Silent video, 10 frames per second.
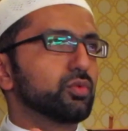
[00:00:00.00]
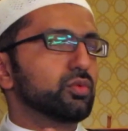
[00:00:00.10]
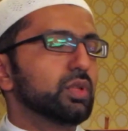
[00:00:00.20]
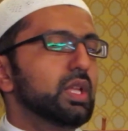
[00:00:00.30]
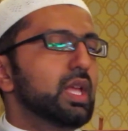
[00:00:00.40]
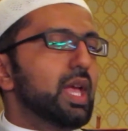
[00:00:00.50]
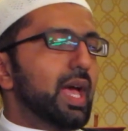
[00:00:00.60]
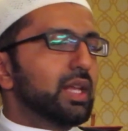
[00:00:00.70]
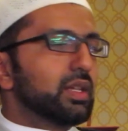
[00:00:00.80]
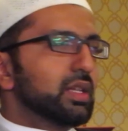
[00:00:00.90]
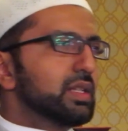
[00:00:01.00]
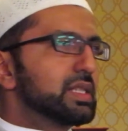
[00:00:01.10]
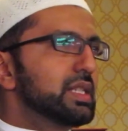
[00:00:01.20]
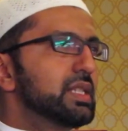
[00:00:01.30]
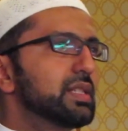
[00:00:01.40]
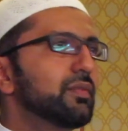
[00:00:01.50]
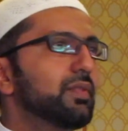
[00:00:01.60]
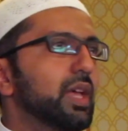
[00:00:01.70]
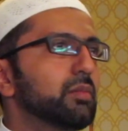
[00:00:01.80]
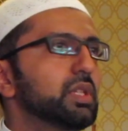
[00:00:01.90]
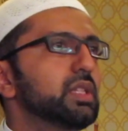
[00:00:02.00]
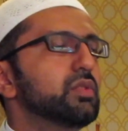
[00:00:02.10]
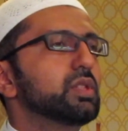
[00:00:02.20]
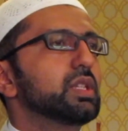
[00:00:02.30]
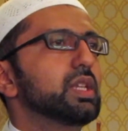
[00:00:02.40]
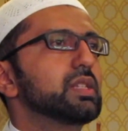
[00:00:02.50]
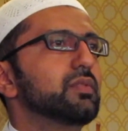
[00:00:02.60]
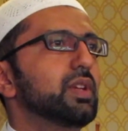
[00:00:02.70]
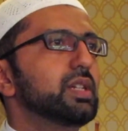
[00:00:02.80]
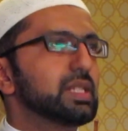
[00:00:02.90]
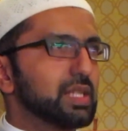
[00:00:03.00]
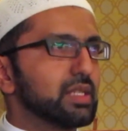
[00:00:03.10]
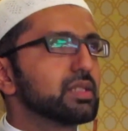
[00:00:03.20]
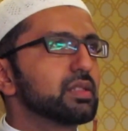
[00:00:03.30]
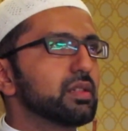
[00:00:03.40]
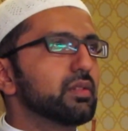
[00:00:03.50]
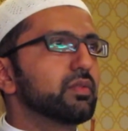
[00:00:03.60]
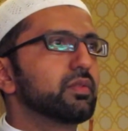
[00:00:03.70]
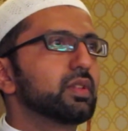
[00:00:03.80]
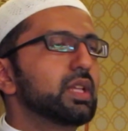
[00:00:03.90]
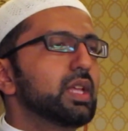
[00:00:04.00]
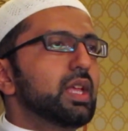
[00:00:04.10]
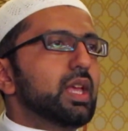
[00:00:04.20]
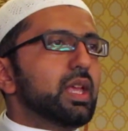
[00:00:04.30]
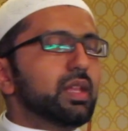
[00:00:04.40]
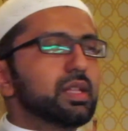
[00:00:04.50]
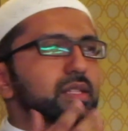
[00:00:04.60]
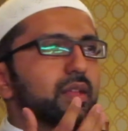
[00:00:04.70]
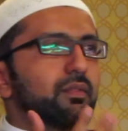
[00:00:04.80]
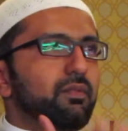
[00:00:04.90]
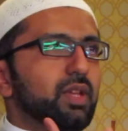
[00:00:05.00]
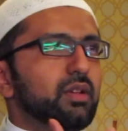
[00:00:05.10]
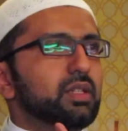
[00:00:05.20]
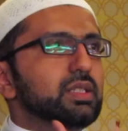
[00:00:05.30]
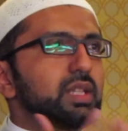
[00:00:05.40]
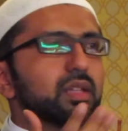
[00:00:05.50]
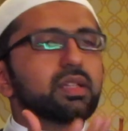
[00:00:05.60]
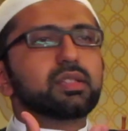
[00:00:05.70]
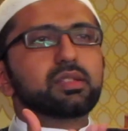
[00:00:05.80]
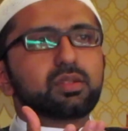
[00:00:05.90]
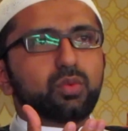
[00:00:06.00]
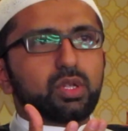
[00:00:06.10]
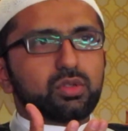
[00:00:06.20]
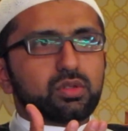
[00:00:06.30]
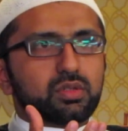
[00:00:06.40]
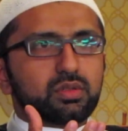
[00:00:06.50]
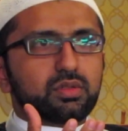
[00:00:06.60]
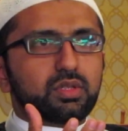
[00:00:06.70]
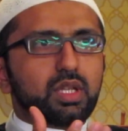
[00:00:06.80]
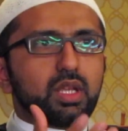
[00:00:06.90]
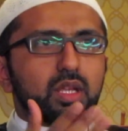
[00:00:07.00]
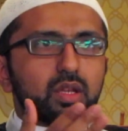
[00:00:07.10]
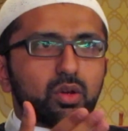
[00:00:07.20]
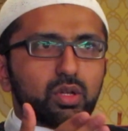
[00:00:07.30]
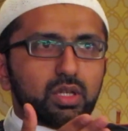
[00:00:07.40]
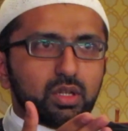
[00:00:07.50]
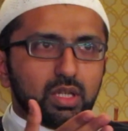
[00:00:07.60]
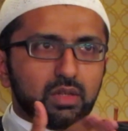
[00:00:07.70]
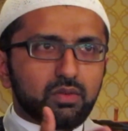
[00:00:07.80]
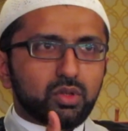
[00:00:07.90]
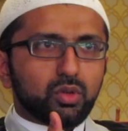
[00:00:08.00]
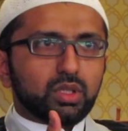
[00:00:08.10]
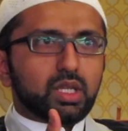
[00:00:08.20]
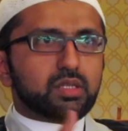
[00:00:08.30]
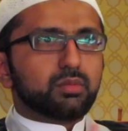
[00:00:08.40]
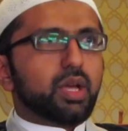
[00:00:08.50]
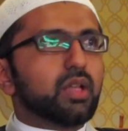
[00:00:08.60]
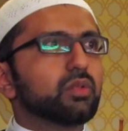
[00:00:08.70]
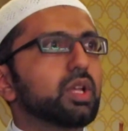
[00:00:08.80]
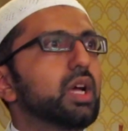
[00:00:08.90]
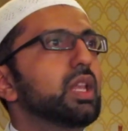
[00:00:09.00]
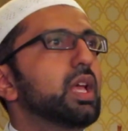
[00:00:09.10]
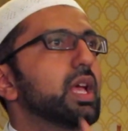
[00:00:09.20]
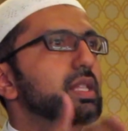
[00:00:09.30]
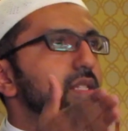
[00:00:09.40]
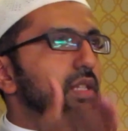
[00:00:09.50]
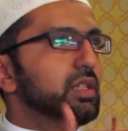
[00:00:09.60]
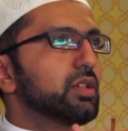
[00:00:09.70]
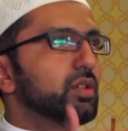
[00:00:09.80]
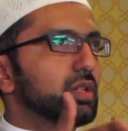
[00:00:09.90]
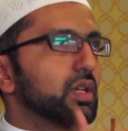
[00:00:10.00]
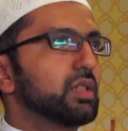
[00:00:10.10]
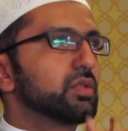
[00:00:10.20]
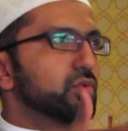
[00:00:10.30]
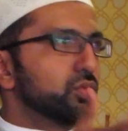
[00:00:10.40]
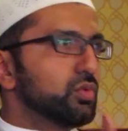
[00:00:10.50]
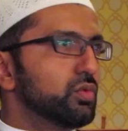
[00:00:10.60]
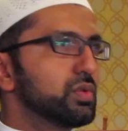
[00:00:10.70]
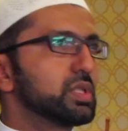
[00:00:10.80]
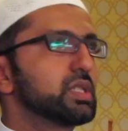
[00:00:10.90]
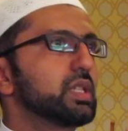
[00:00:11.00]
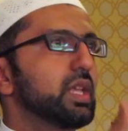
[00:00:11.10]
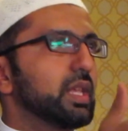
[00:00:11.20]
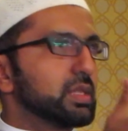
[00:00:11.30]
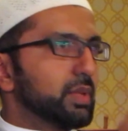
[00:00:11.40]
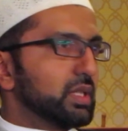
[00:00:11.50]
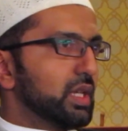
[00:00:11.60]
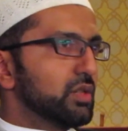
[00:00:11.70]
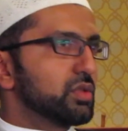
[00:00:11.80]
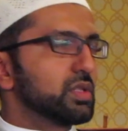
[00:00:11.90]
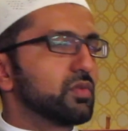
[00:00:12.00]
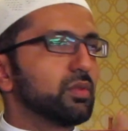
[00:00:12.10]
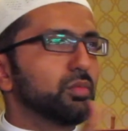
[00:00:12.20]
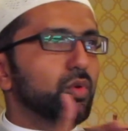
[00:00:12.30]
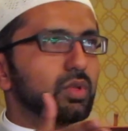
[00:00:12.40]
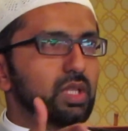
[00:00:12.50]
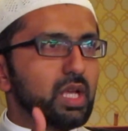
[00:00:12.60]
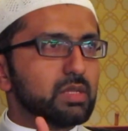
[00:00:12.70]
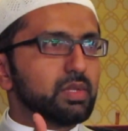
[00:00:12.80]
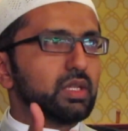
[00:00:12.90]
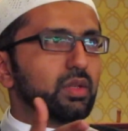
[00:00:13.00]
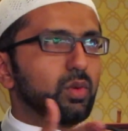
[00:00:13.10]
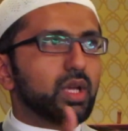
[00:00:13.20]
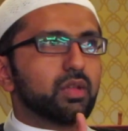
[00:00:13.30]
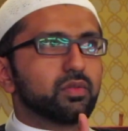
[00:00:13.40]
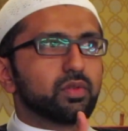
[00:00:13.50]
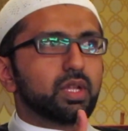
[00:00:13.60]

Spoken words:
rule. And since the family unit is very sensitive, it is a very delicate situation. Even though Allah subhanahu wa ta'ala has clear-cut rules and expectations from both the husband and the wife,